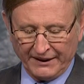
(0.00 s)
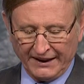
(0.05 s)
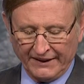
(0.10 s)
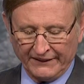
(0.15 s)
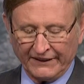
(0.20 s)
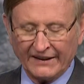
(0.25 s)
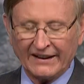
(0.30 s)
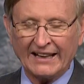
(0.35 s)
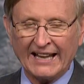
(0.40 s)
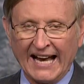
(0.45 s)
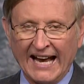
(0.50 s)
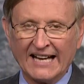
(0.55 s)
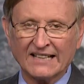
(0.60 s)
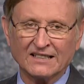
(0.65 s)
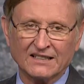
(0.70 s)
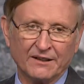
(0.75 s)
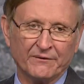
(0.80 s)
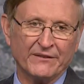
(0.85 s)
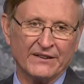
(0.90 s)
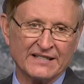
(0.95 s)
in the
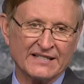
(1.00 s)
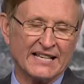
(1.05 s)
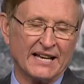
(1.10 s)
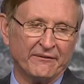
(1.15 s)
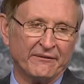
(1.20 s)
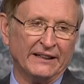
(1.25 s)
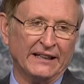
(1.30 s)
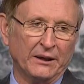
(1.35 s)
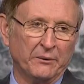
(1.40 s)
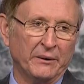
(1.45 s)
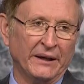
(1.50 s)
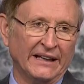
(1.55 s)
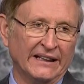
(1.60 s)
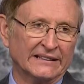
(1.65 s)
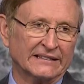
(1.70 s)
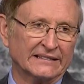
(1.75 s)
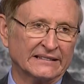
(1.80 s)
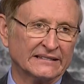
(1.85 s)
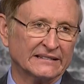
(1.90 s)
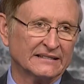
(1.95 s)
last of the 70
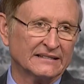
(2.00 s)
weeks?